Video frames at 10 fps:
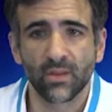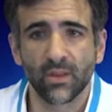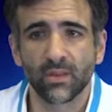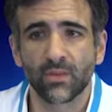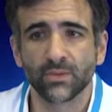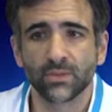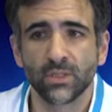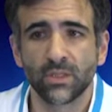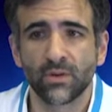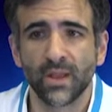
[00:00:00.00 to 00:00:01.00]
it's
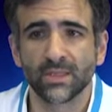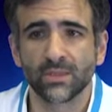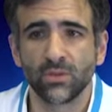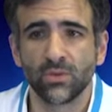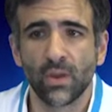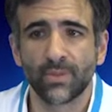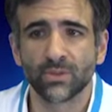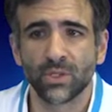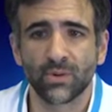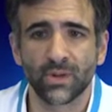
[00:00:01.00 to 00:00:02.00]
considered as a new hepatocellular